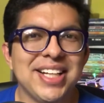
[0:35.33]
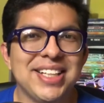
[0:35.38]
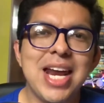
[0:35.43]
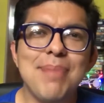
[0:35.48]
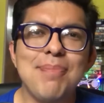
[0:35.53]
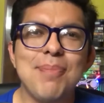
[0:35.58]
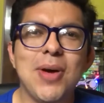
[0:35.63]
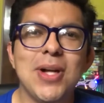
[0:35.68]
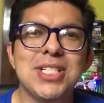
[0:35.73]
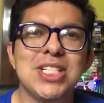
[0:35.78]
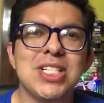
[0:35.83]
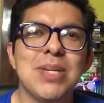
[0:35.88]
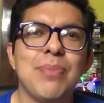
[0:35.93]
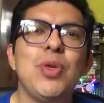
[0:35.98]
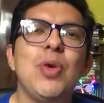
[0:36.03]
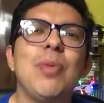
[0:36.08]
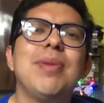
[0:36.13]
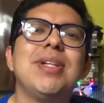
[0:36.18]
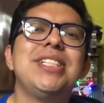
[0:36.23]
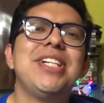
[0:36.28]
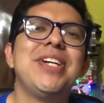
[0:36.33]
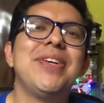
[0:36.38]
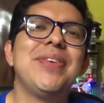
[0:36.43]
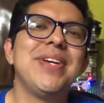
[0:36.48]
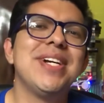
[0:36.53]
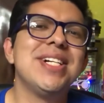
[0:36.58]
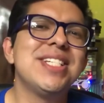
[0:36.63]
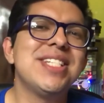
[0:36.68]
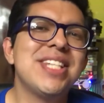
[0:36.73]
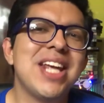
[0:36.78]
and I bought some new
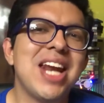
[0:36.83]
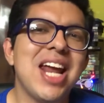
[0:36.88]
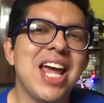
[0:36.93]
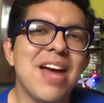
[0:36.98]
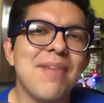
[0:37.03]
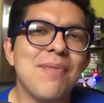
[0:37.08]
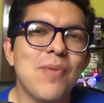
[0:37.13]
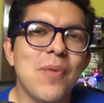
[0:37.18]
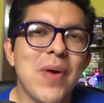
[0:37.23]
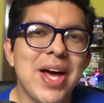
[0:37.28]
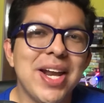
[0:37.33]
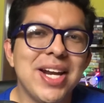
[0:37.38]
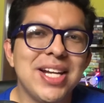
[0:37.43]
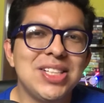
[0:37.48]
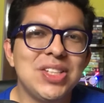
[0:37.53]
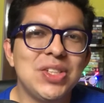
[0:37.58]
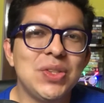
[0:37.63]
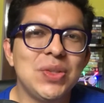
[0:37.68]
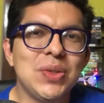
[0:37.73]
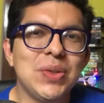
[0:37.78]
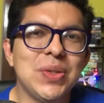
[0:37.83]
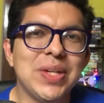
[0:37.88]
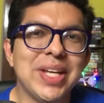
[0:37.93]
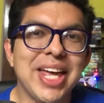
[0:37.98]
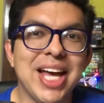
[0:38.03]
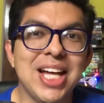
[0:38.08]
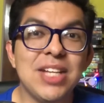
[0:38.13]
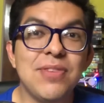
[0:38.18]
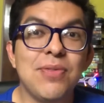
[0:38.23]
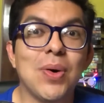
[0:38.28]
materials that I have wanted to
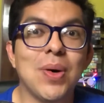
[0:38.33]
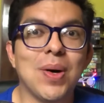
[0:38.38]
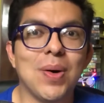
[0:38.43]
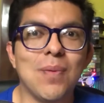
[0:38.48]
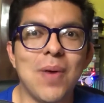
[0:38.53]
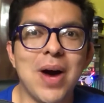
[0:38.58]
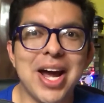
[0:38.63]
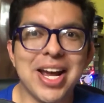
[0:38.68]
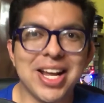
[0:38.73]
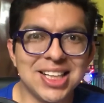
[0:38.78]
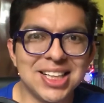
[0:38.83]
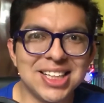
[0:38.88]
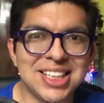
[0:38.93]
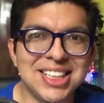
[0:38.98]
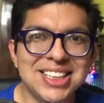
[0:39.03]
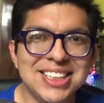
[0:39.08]
get for a while